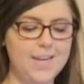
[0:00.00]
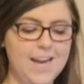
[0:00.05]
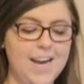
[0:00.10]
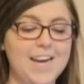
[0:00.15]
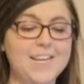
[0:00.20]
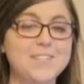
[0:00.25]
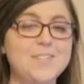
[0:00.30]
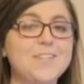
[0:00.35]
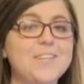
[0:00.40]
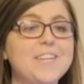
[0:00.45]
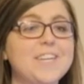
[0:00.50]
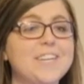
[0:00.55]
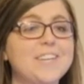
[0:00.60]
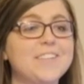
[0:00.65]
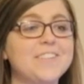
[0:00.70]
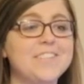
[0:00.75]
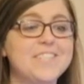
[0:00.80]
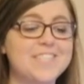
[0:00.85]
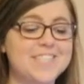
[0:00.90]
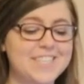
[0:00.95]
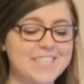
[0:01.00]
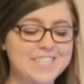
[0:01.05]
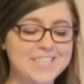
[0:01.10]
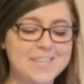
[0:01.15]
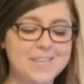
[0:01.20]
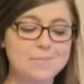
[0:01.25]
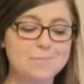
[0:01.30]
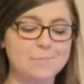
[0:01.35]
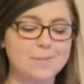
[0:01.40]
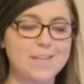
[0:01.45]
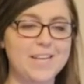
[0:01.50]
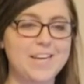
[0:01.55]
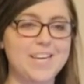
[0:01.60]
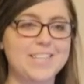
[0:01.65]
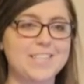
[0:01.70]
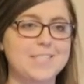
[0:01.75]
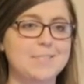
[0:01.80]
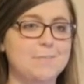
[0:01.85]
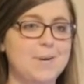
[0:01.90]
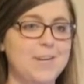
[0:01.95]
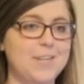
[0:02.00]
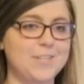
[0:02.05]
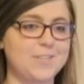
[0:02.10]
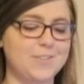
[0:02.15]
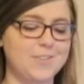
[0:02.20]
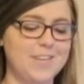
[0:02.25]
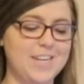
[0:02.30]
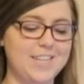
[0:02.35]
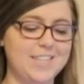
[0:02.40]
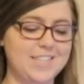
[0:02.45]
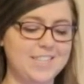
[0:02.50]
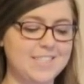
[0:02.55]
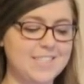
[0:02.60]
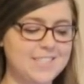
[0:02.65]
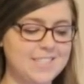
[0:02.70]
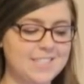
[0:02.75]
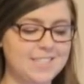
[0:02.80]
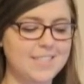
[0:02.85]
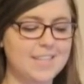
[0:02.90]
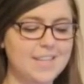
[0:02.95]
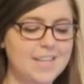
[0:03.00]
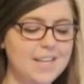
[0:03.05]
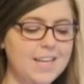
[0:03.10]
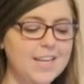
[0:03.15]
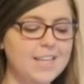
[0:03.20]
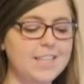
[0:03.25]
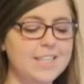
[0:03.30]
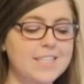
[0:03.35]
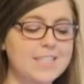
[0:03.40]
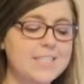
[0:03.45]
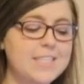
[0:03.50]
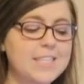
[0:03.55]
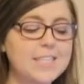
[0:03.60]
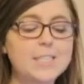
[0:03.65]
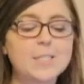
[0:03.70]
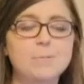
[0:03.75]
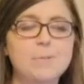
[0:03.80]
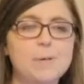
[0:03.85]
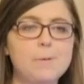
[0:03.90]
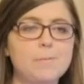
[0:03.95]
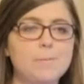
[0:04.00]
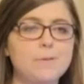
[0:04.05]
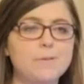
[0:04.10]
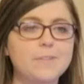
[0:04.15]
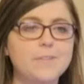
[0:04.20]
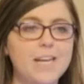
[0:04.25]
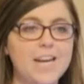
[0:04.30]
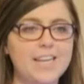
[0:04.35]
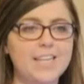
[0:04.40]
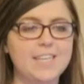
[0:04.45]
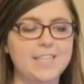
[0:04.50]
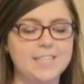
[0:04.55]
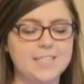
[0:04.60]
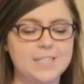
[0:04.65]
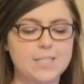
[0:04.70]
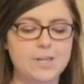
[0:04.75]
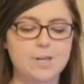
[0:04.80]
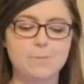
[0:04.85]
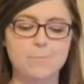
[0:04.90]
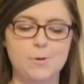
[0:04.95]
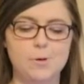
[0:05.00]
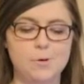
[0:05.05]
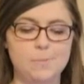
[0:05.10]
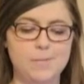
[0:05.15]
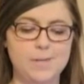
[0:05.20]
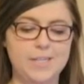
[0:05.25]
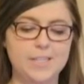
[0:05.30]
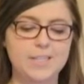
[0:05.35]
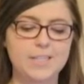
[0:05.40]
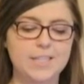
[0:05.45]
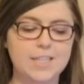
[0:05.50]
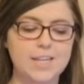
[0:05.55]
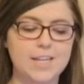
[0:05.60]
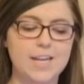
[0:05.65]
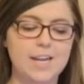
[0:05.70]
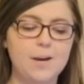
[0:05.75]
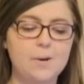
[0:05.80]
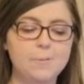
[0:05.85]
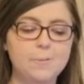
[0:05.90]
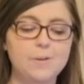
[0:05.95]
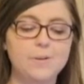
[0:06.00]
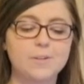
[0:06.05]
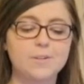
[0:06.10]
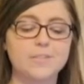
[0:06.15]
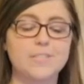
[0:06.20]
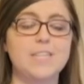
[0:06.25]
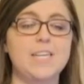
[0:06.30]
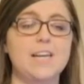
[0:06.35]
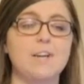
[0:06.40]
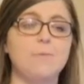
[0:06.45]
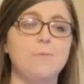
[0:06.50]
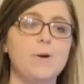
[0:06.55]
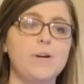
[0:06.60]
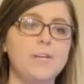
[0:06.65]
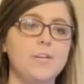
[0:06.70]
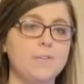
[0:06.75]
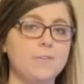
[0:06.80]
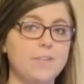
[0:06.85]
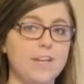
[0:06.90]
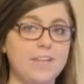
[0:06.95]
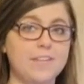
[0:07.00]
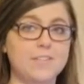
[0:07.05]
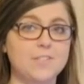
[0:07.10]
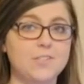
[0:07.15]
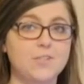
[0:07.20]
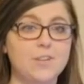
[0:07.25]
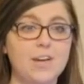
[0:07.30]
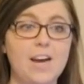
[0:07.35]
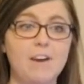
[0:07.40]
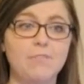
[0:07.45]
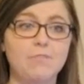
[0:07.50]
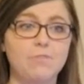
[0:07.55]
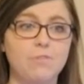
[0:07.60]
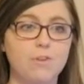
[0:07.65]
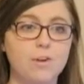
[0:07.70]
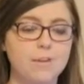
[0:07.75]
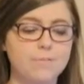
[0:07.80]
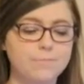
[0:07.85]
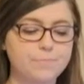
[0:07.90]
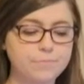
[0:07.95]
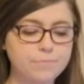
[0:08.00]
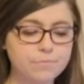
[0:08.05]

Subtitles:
As you can hear, listening to him play inspires greatness. Listening to people like Itzhak Perlman can help you understand what you would like to strive for.